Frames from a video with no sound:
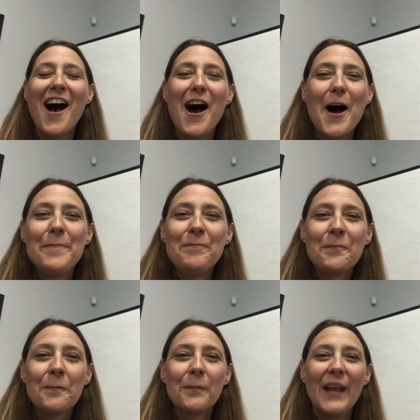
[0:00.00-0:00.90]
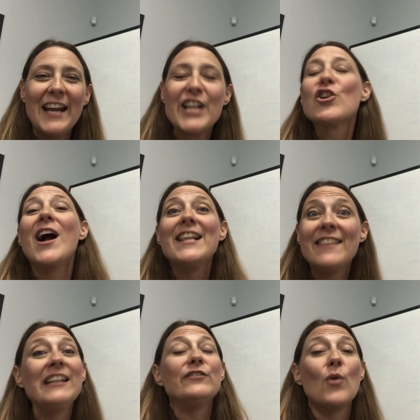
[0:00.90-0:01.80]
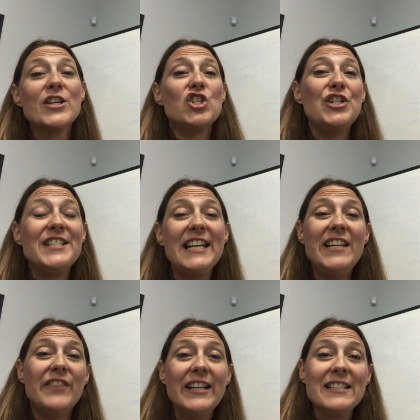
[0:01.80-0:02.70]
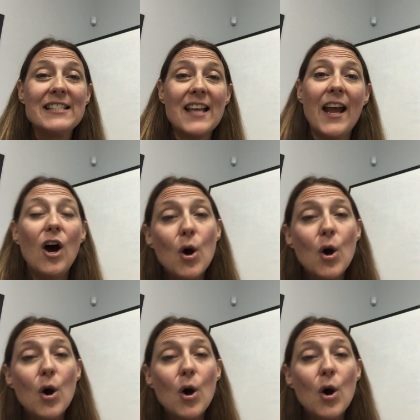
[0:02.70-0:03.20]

and I try to think of questions even to say,